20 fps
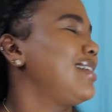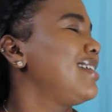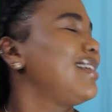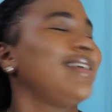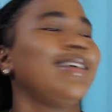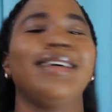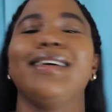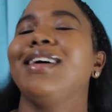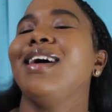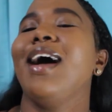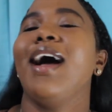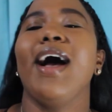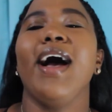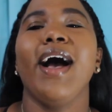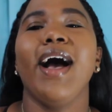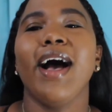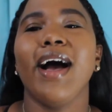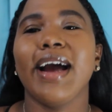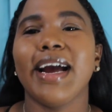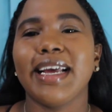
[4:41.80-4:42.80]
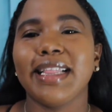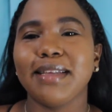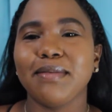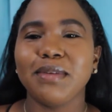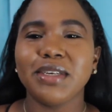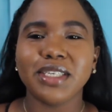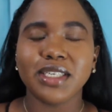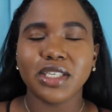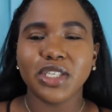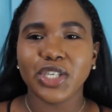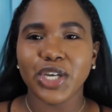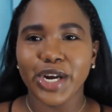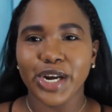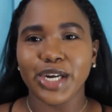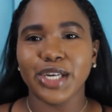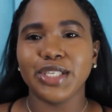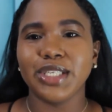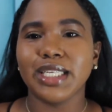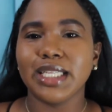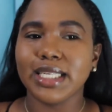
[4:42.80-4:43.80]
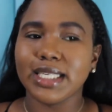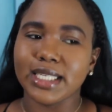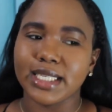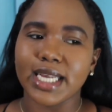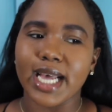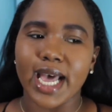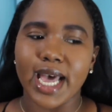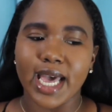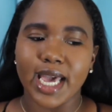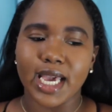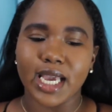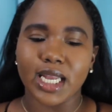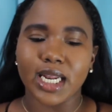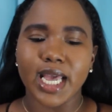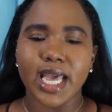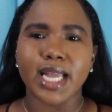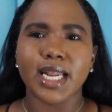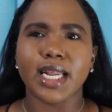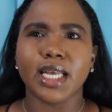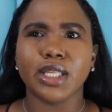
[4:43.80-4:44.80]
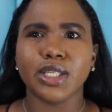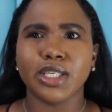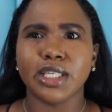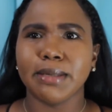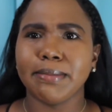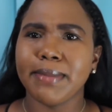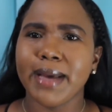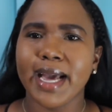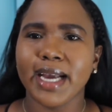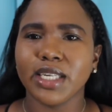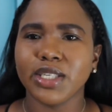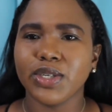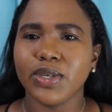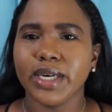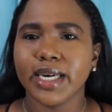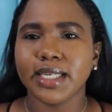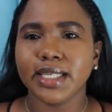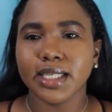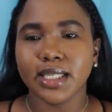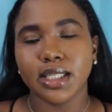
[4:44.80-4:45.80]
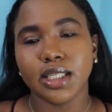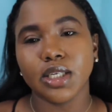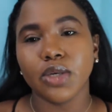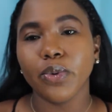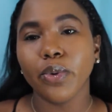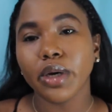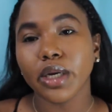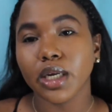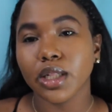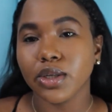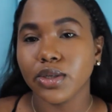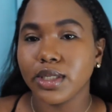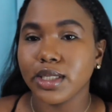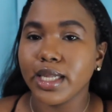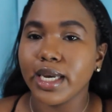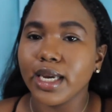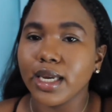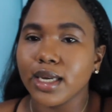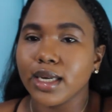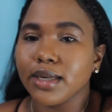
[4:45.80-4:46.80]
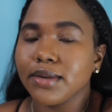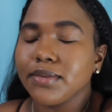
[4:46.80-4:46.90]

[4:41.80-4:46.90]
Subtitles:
All right, let me just turn to the side and then to the back so you guys can see what it looks like.